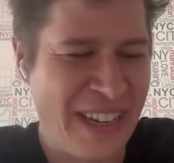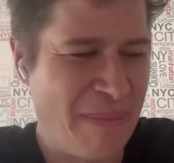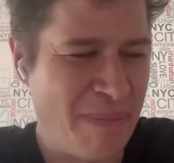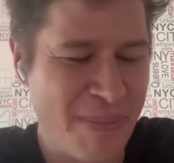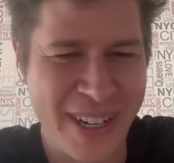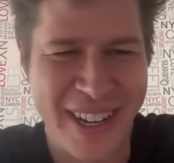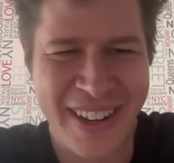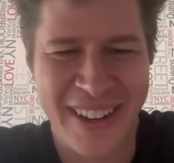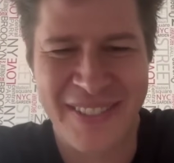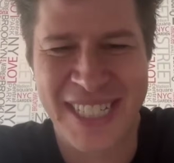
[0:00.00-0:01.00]
but
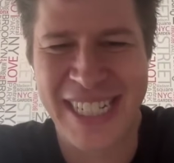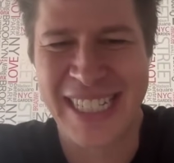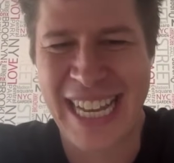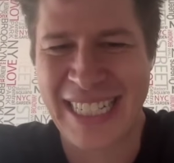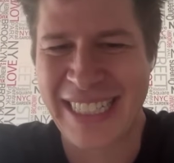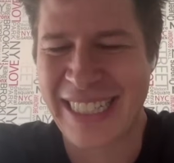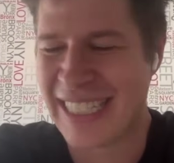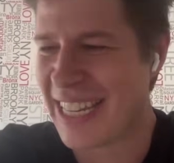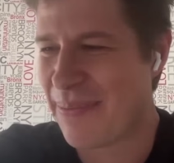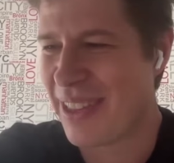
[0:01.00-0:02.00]
I've seen exactly
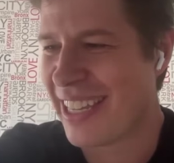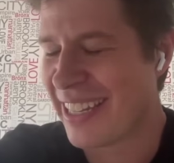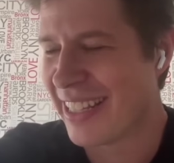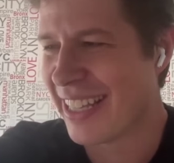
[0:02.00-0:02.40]
the same thing.